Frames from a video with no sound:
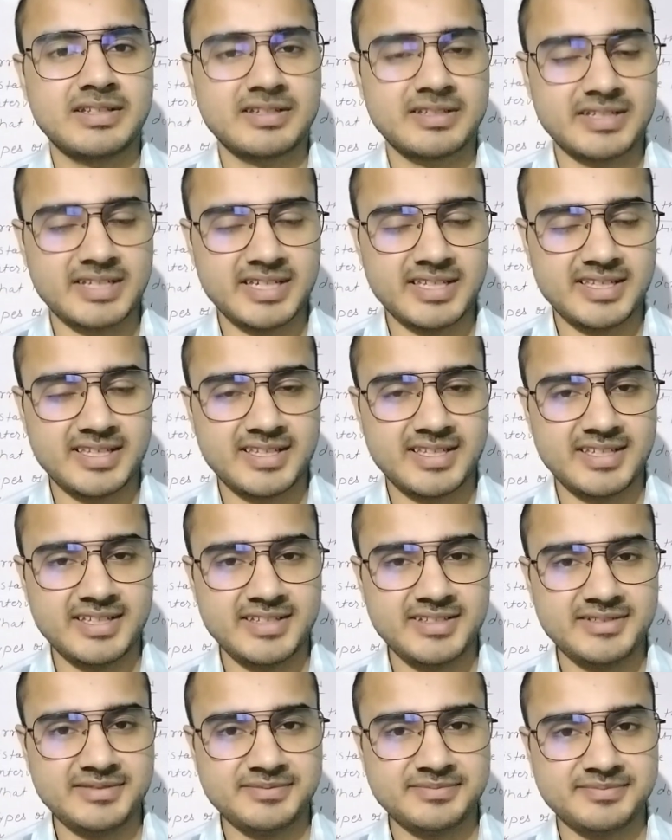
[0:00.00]
Take
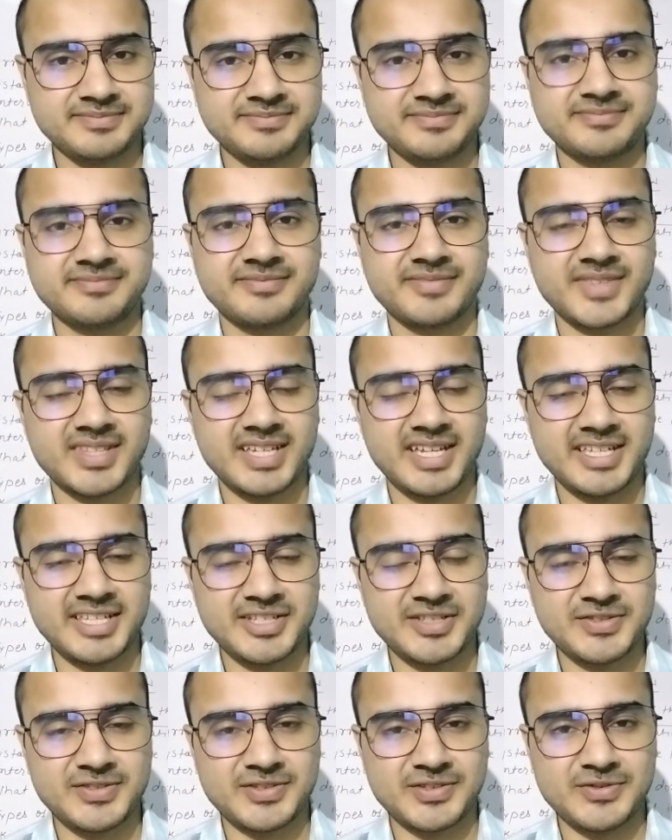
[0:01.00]
care. Thank
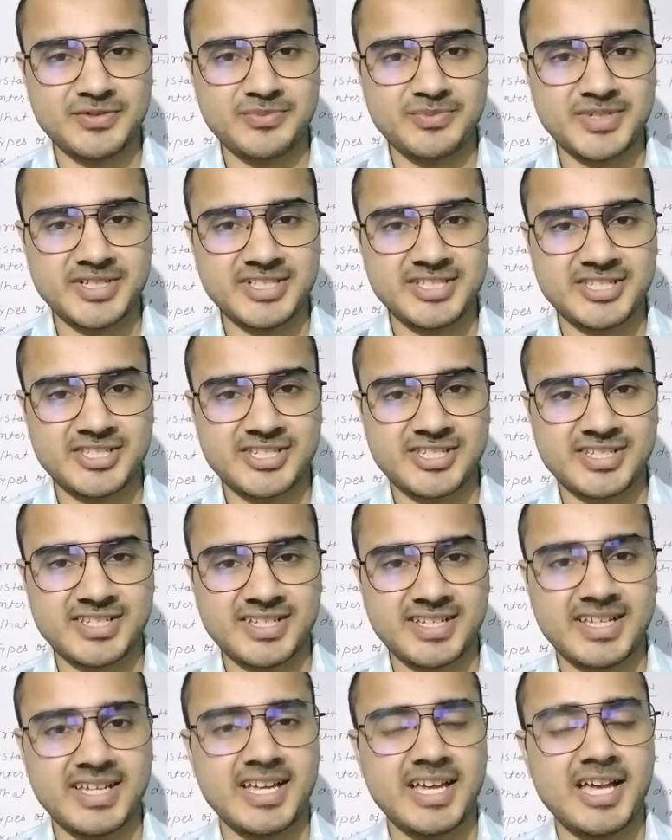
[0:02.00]
you so much.
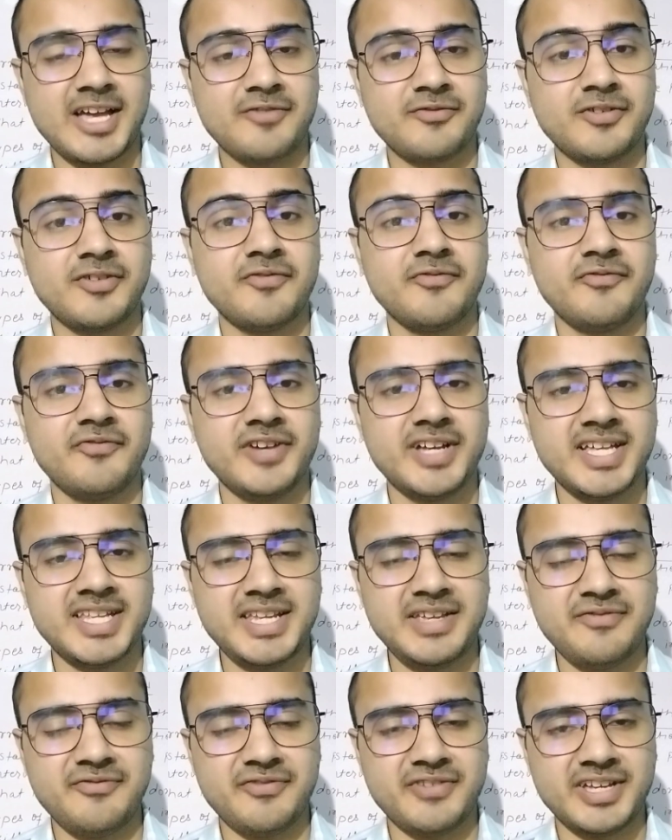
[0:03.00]
Have a
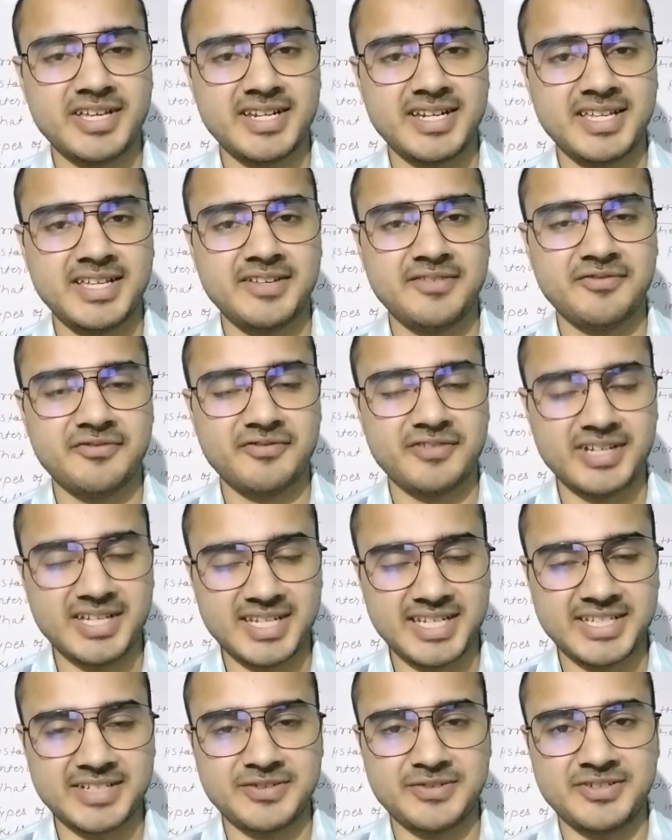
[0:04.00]
very, very,
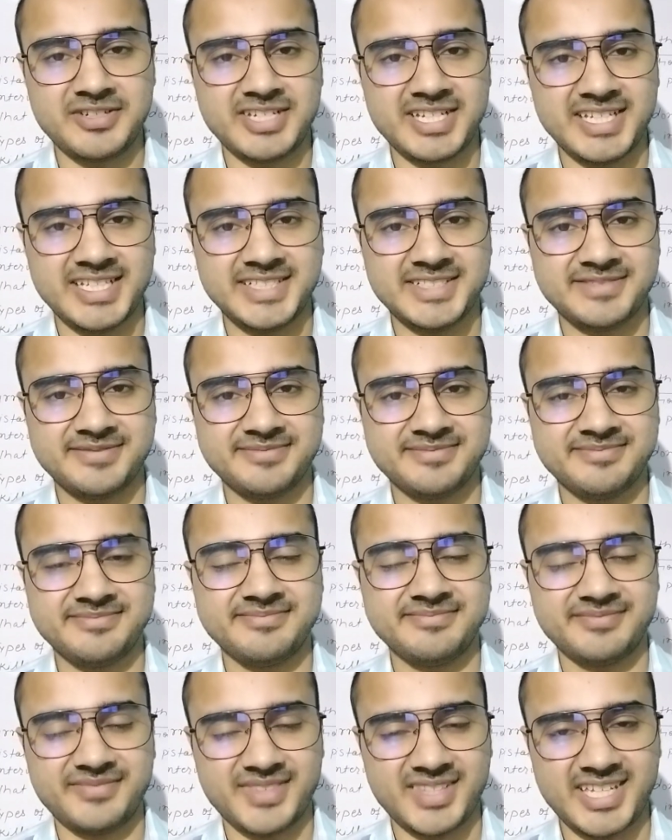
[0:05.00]
very good day.
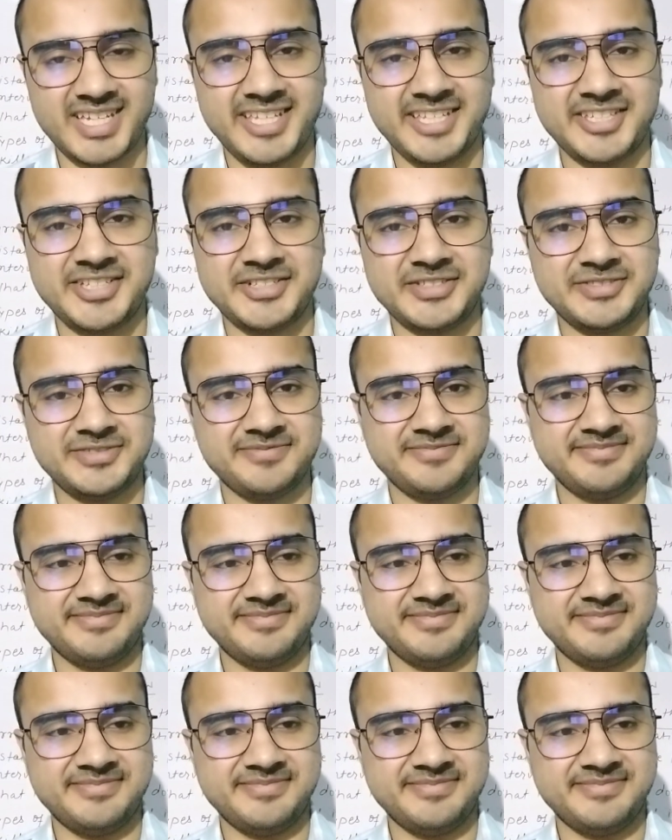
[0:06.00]
Thank you.